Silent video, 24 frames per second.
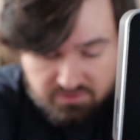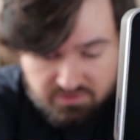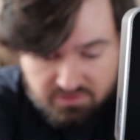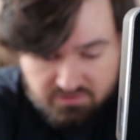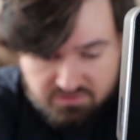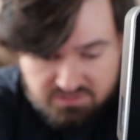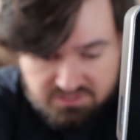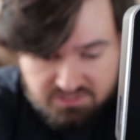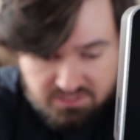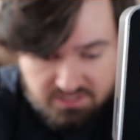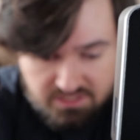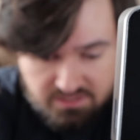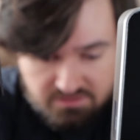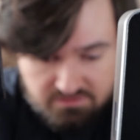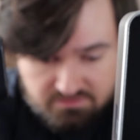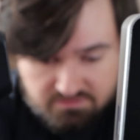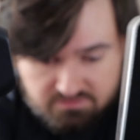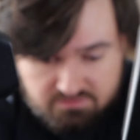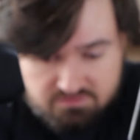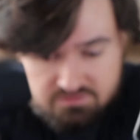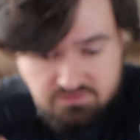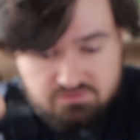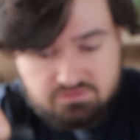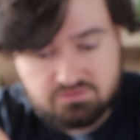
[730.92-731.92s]
Windows 10.
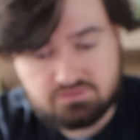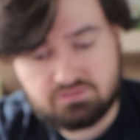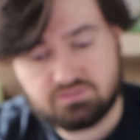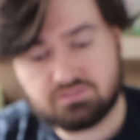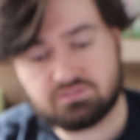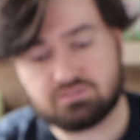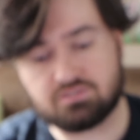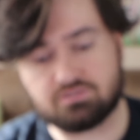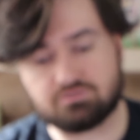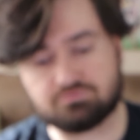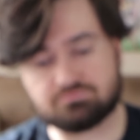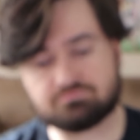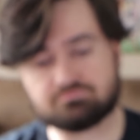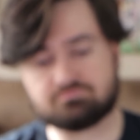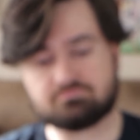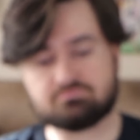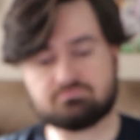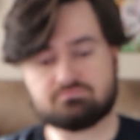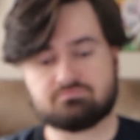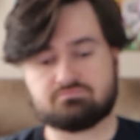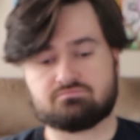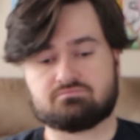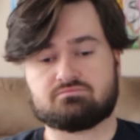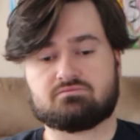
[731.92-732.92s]
So,
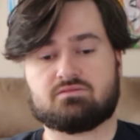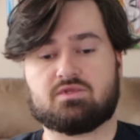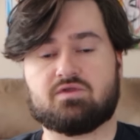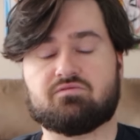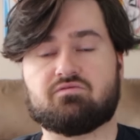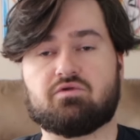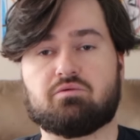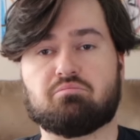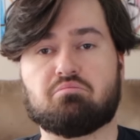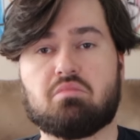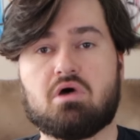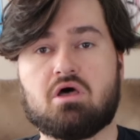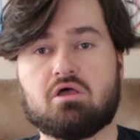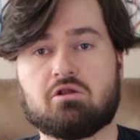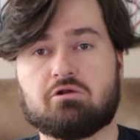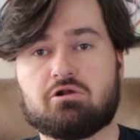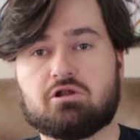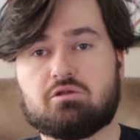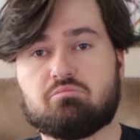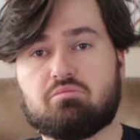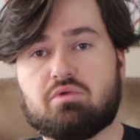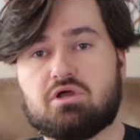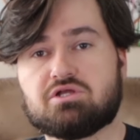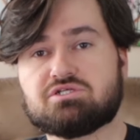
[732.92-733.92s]
if you're balling
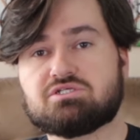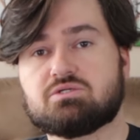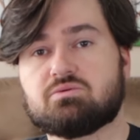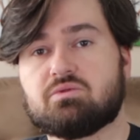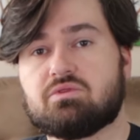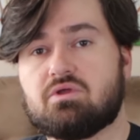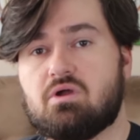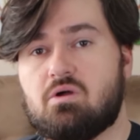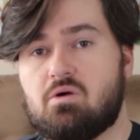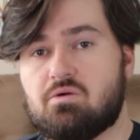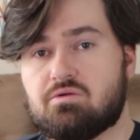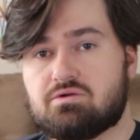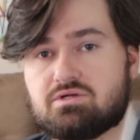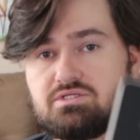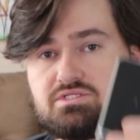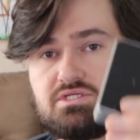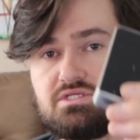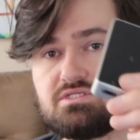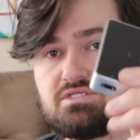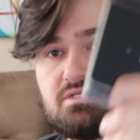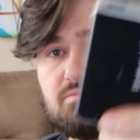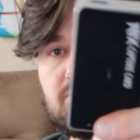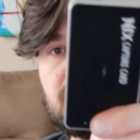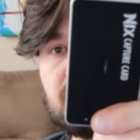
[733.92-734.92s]
on a budget with an older
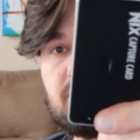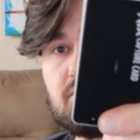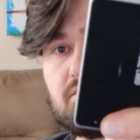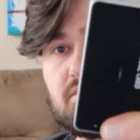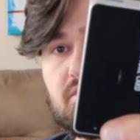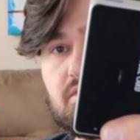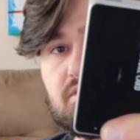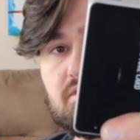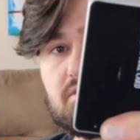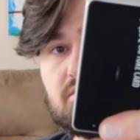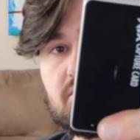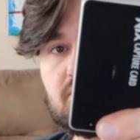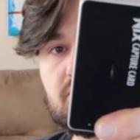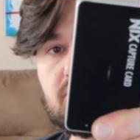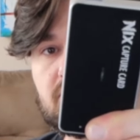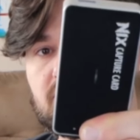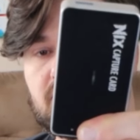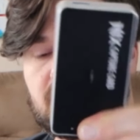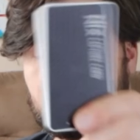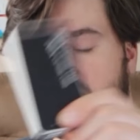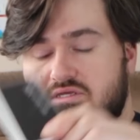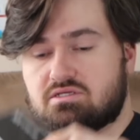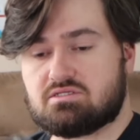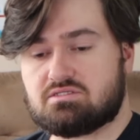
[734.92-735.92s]
system,
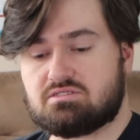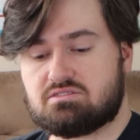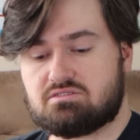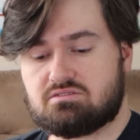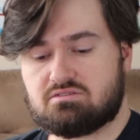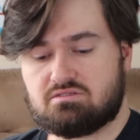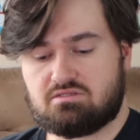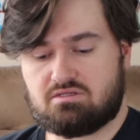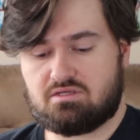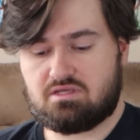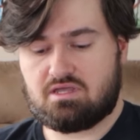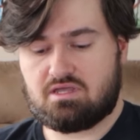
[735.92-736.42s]
the Nix.